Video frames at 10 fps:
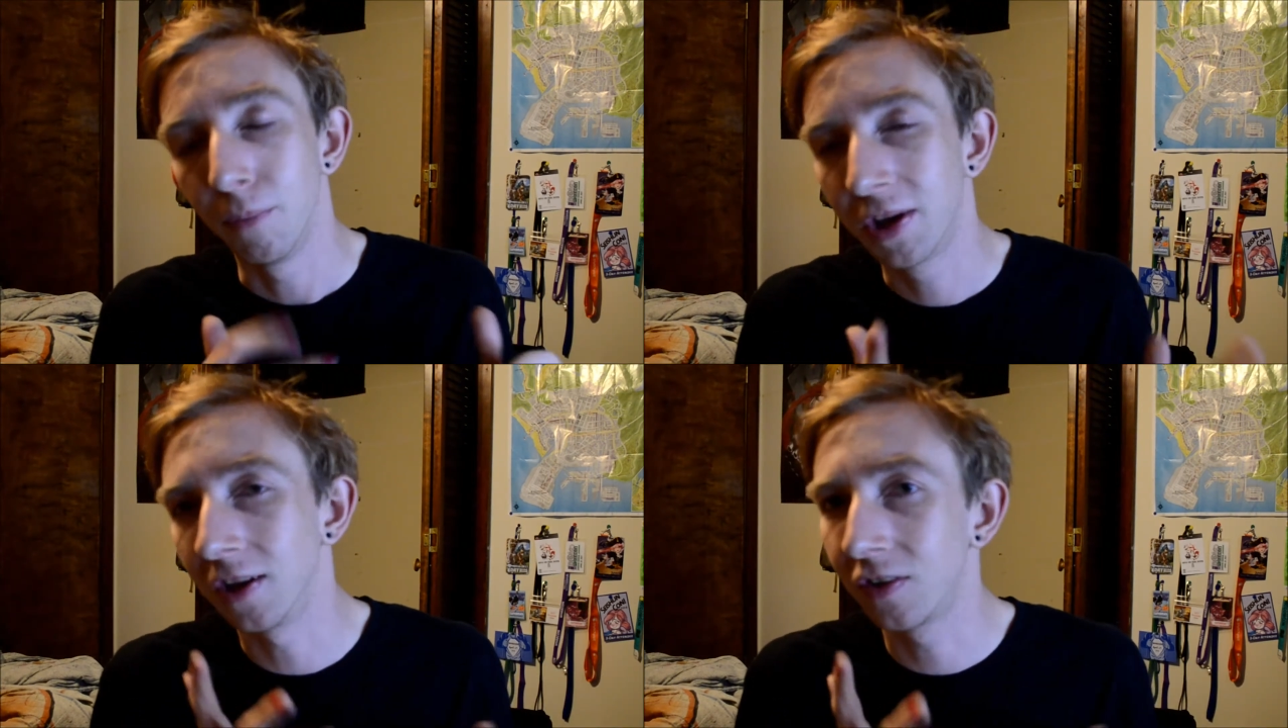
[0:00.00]

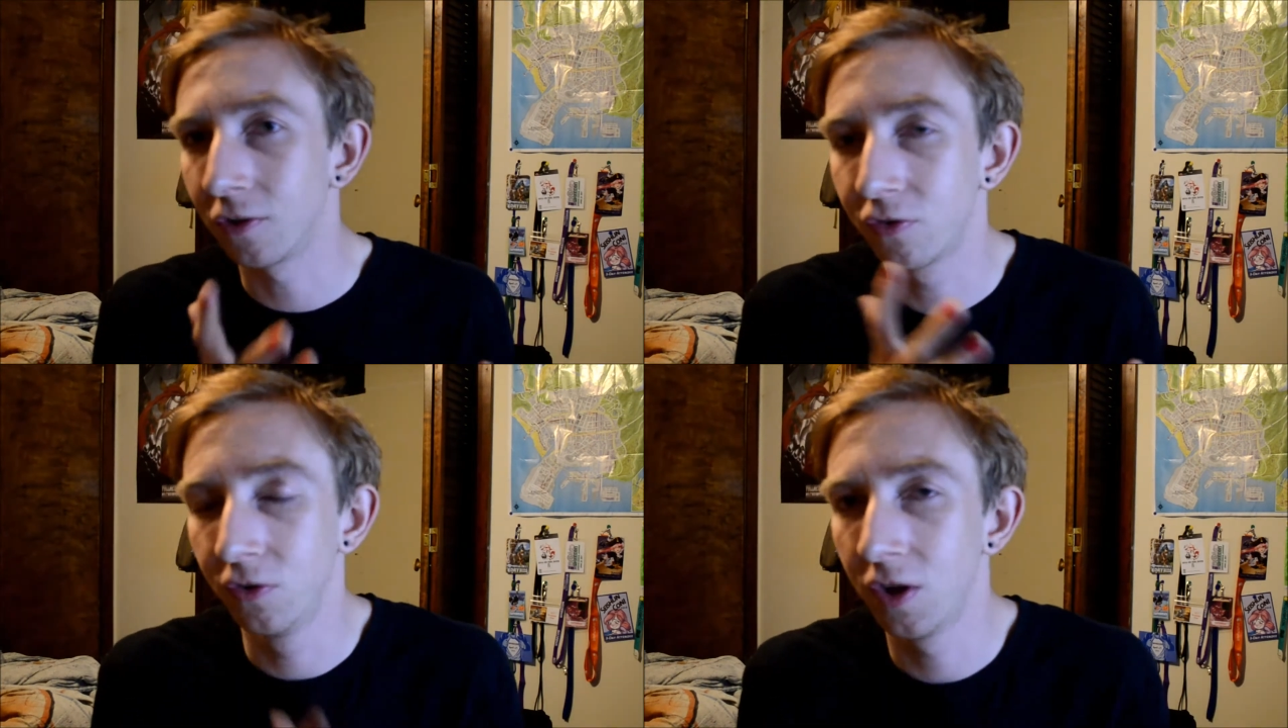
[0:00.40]
because
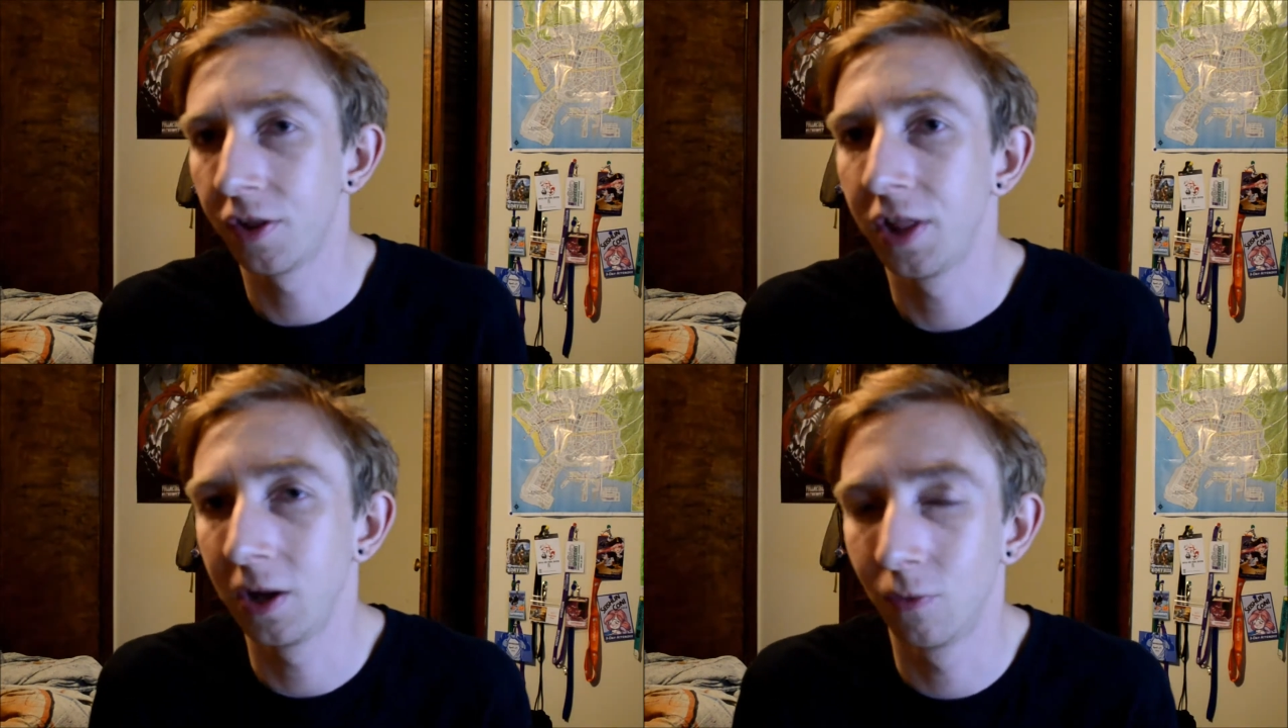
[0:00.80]
there's
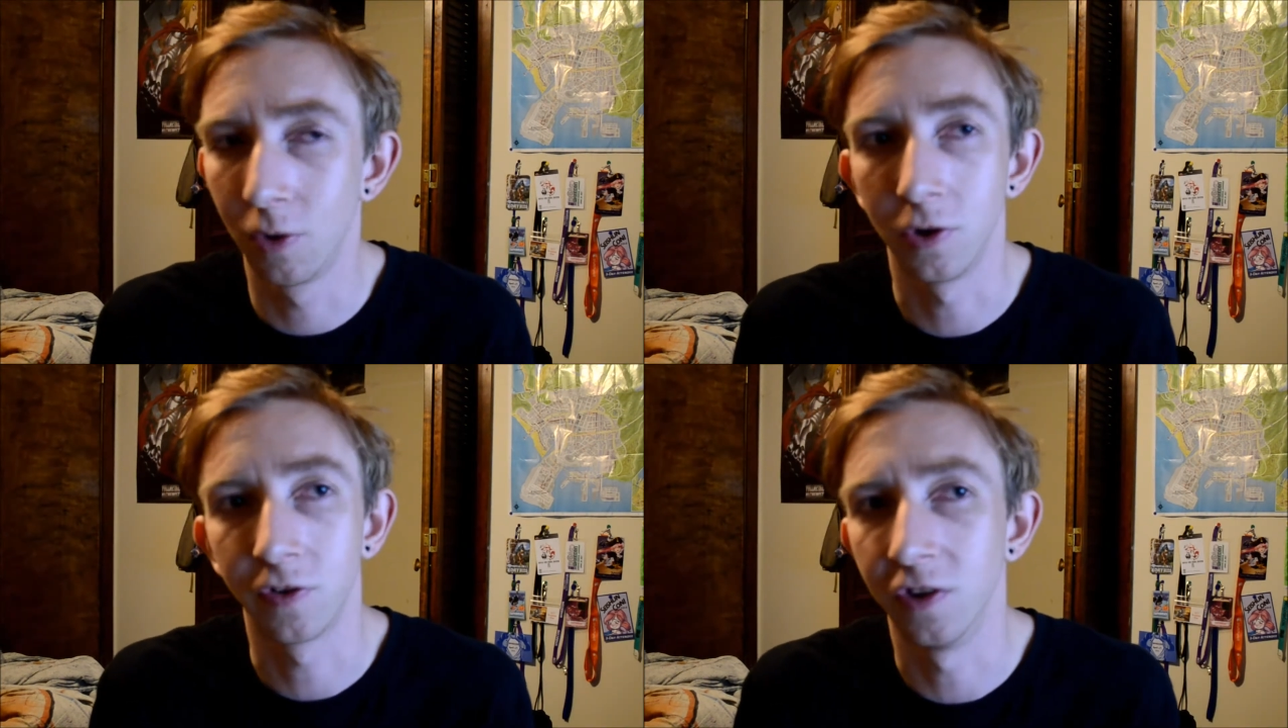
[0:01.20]
nothing
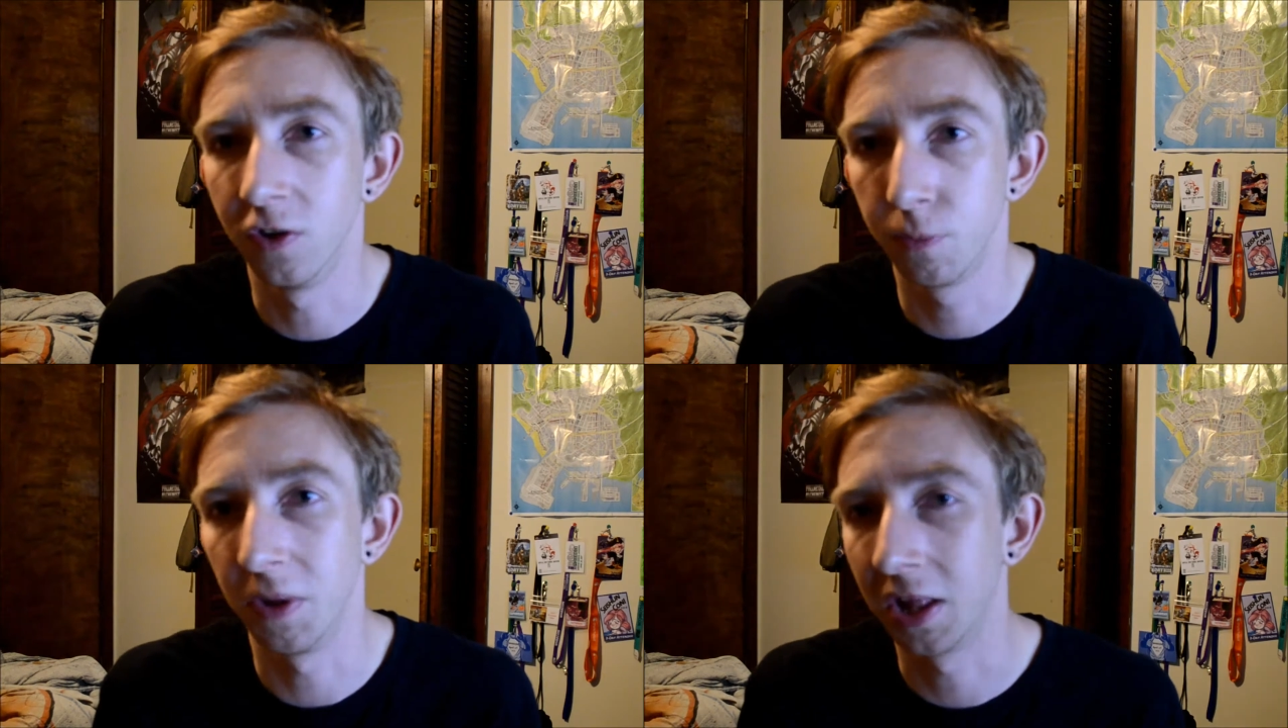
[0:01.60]
worse
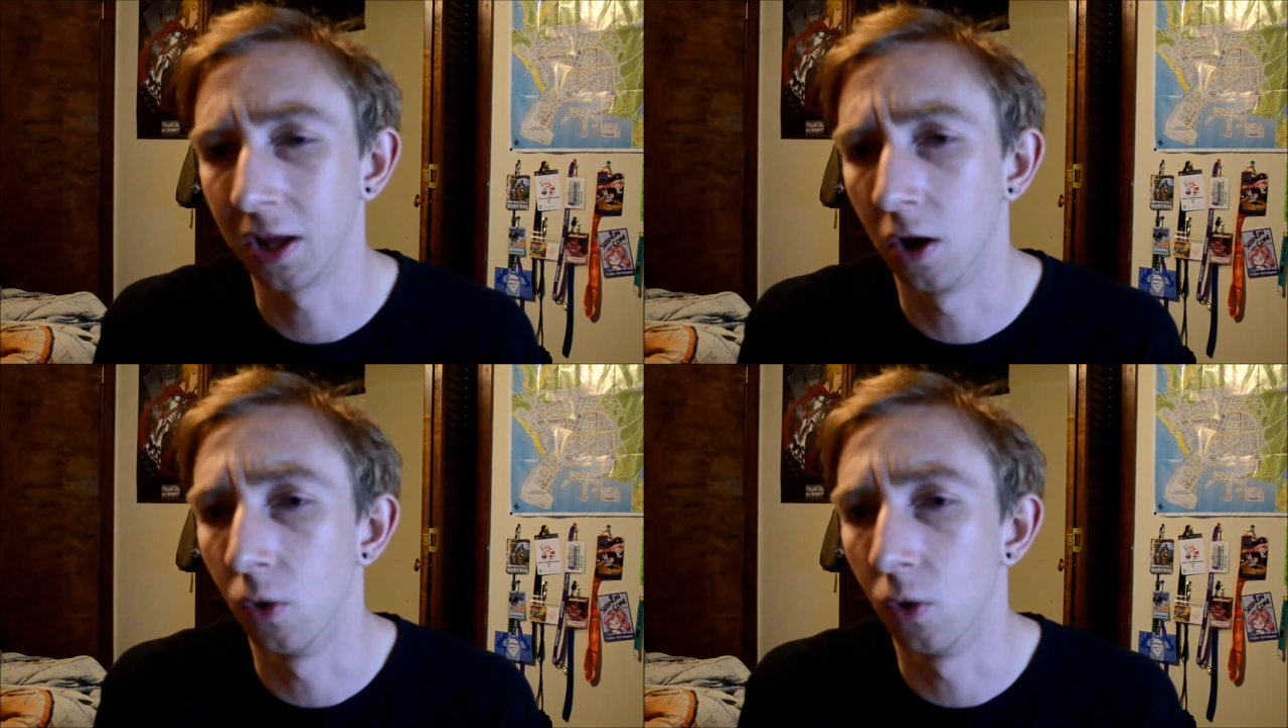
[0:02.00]
than spending